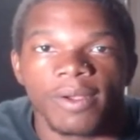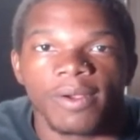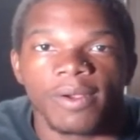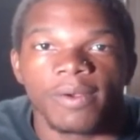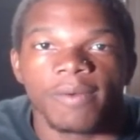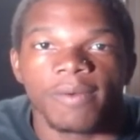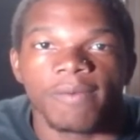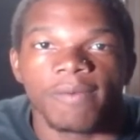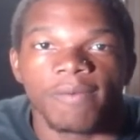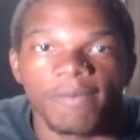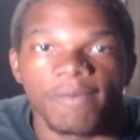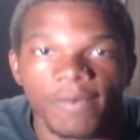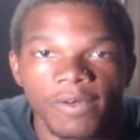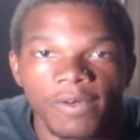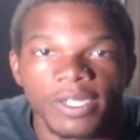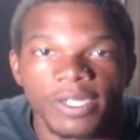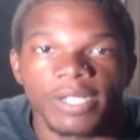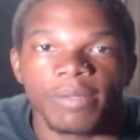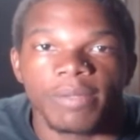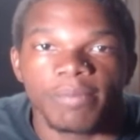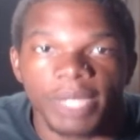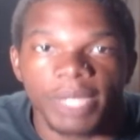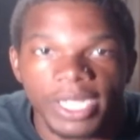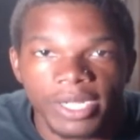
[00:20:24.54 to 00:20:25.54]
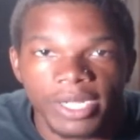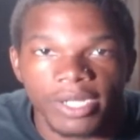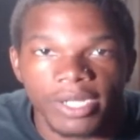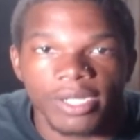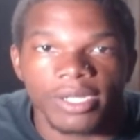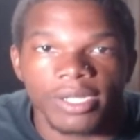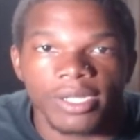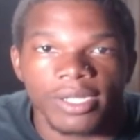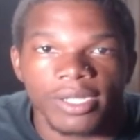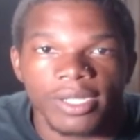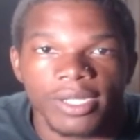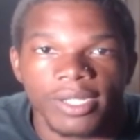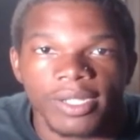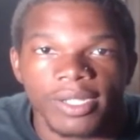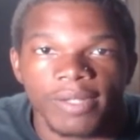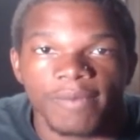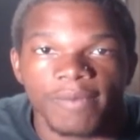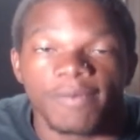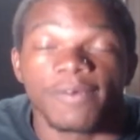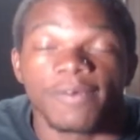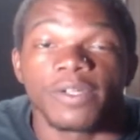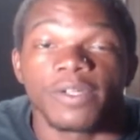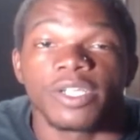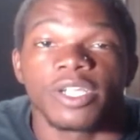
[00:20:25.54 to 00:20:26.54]
for the better
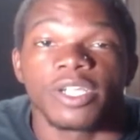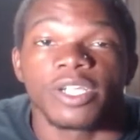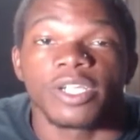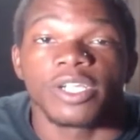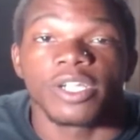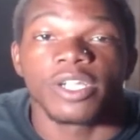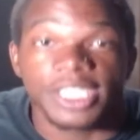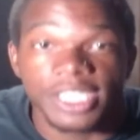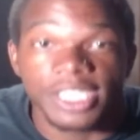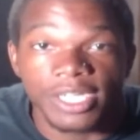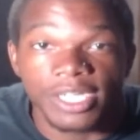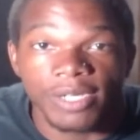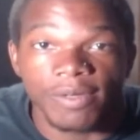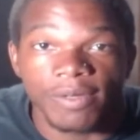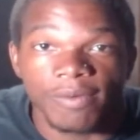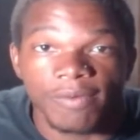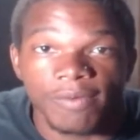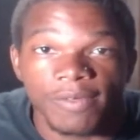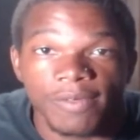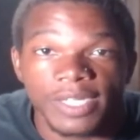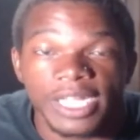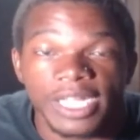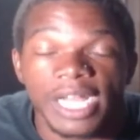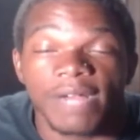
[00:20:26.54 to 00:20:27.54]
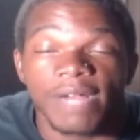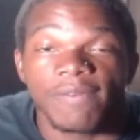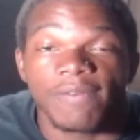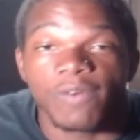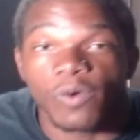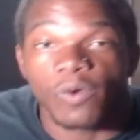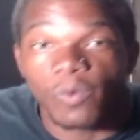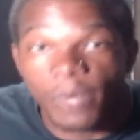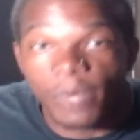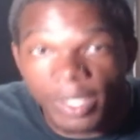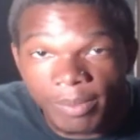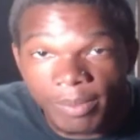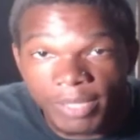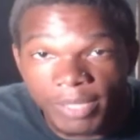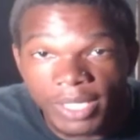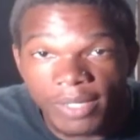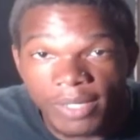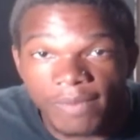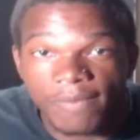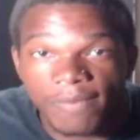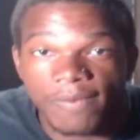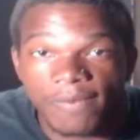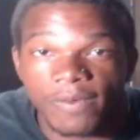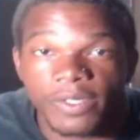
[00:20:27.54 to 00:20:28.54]
for yourself, not for
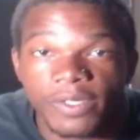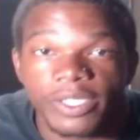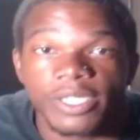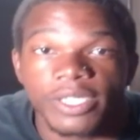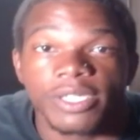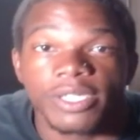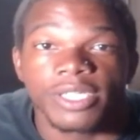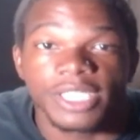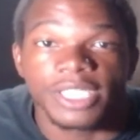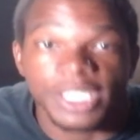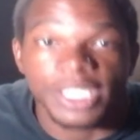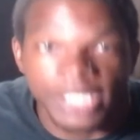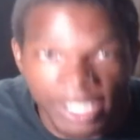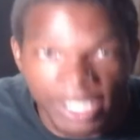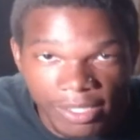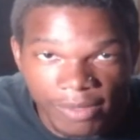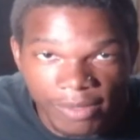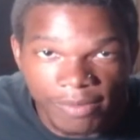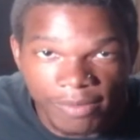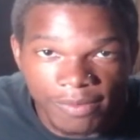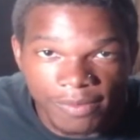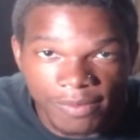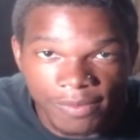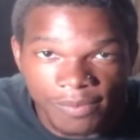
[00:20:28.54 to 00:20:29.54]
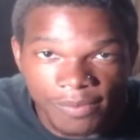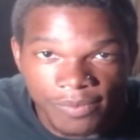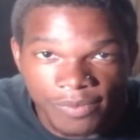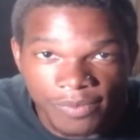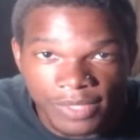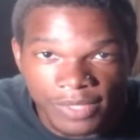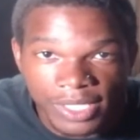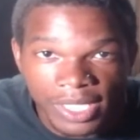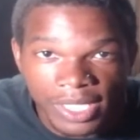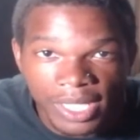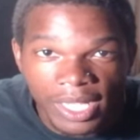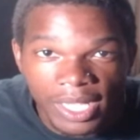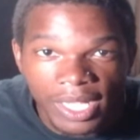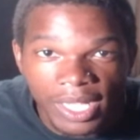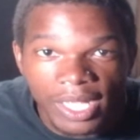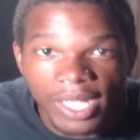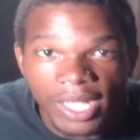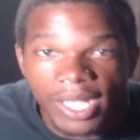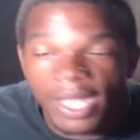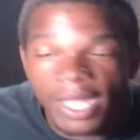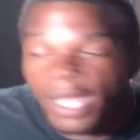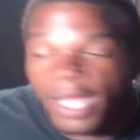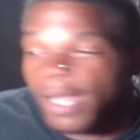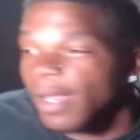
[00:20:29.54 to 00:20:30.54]
women, for yourself
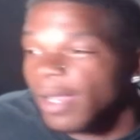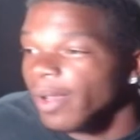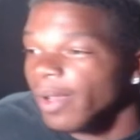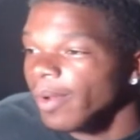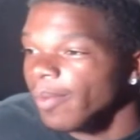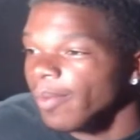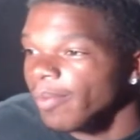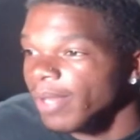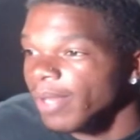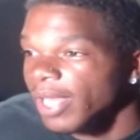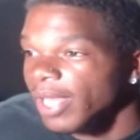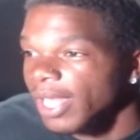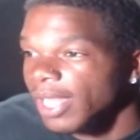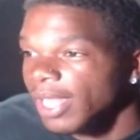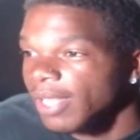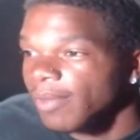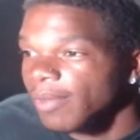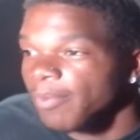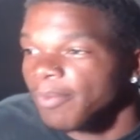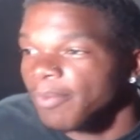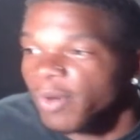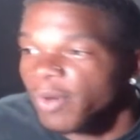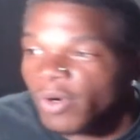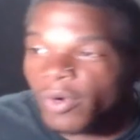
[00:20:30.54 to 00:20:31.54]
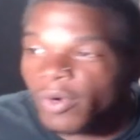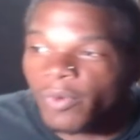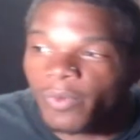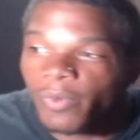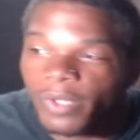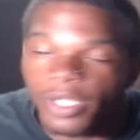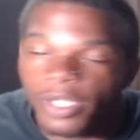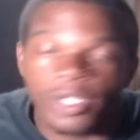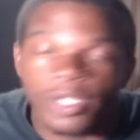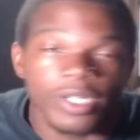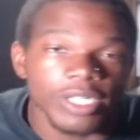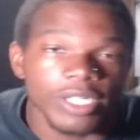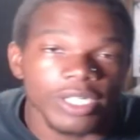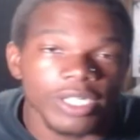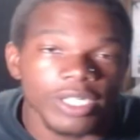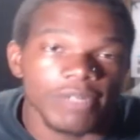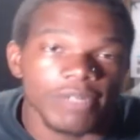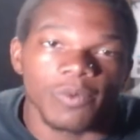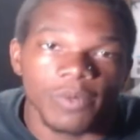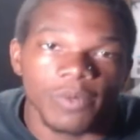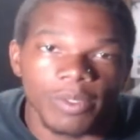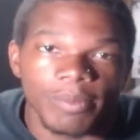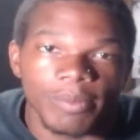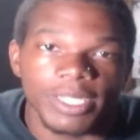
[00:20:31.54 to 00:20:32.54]
but more looks
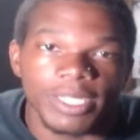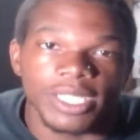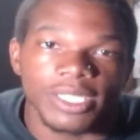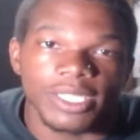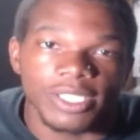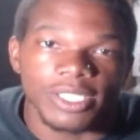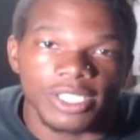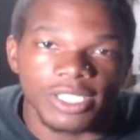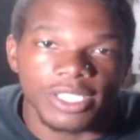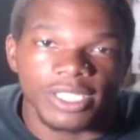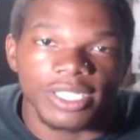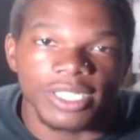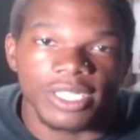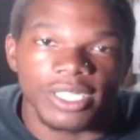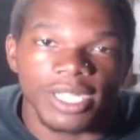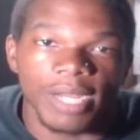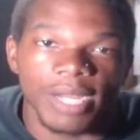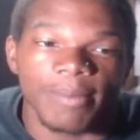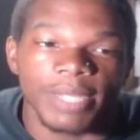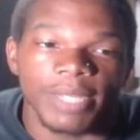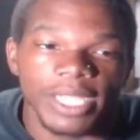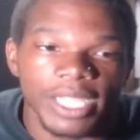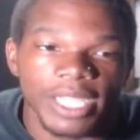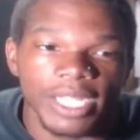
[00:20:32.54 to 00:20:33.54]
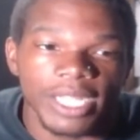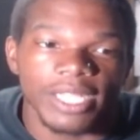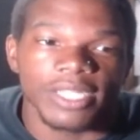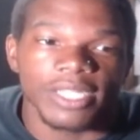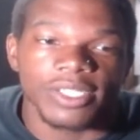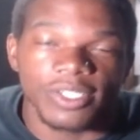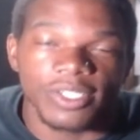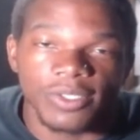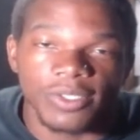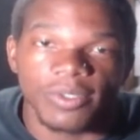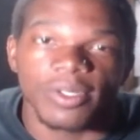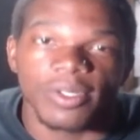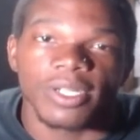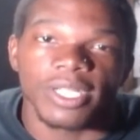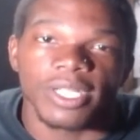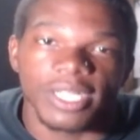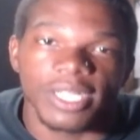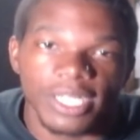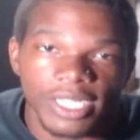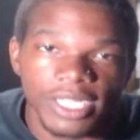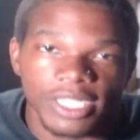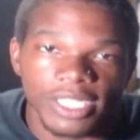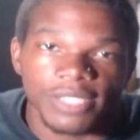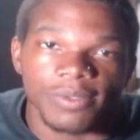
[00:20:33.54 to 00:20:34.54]
from women and shit i'm gonna get into on the
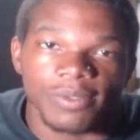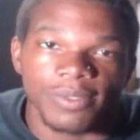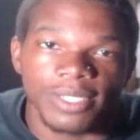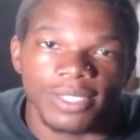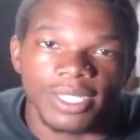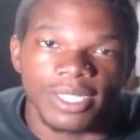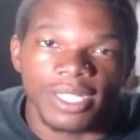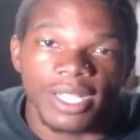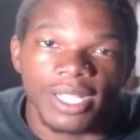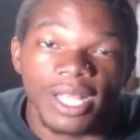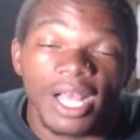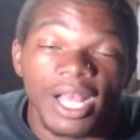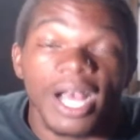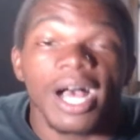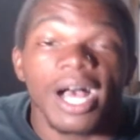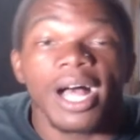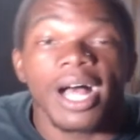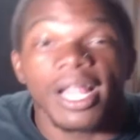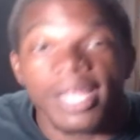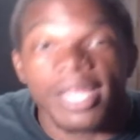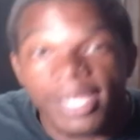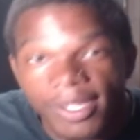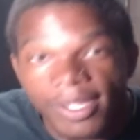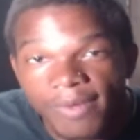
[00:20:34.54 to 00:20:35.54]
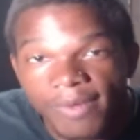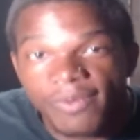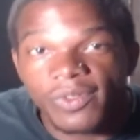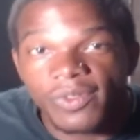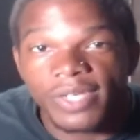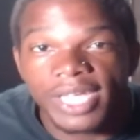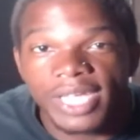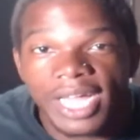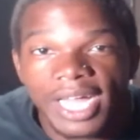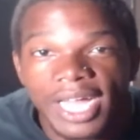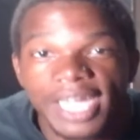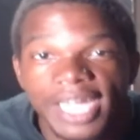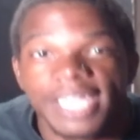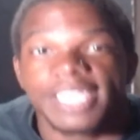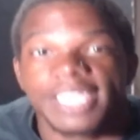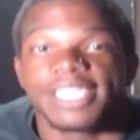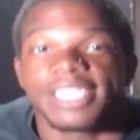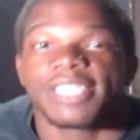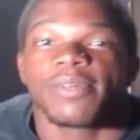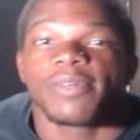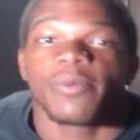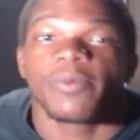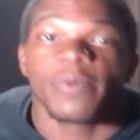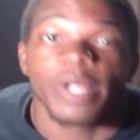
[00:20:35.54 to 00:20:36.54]
next one i love you guys
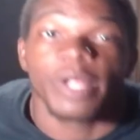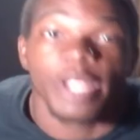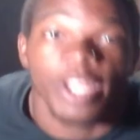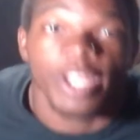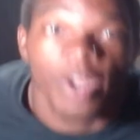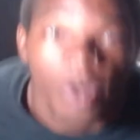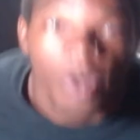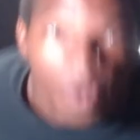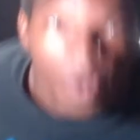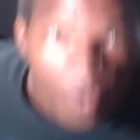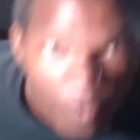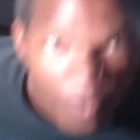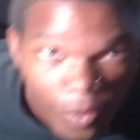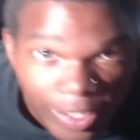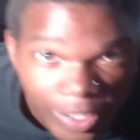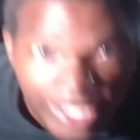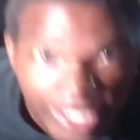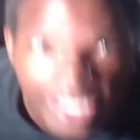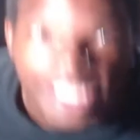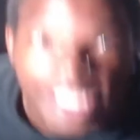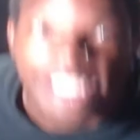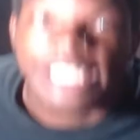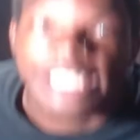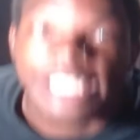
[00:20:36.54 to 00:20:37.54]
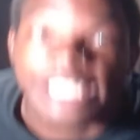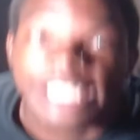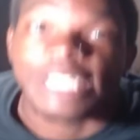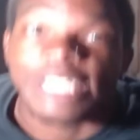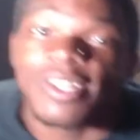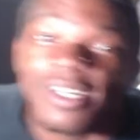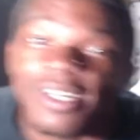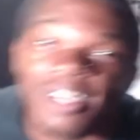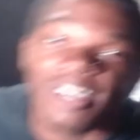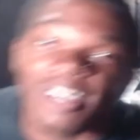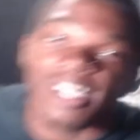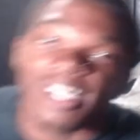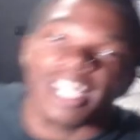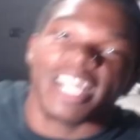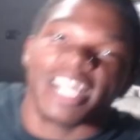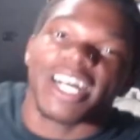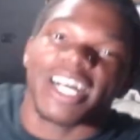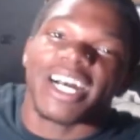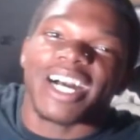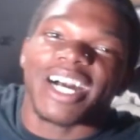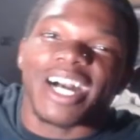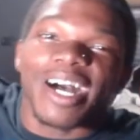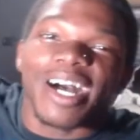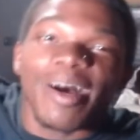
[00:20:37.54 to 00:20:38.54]
we holding strong
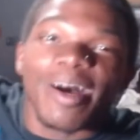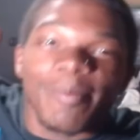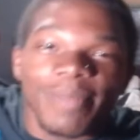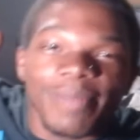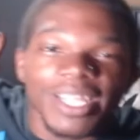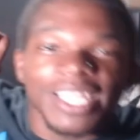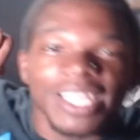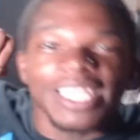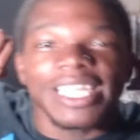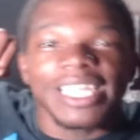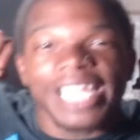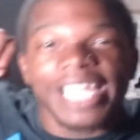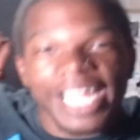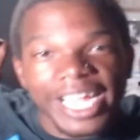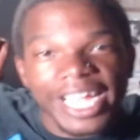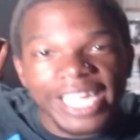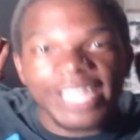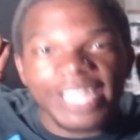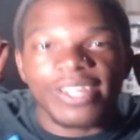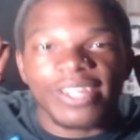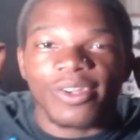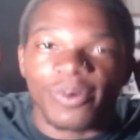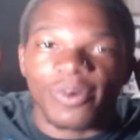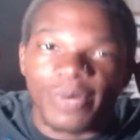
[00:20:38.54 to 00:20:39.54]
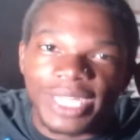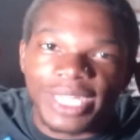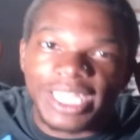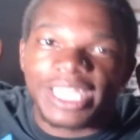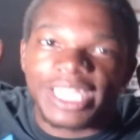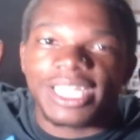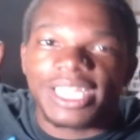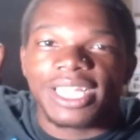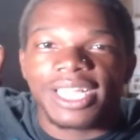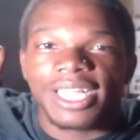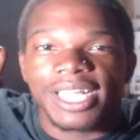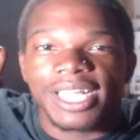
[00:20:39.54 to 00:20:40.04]
up in day three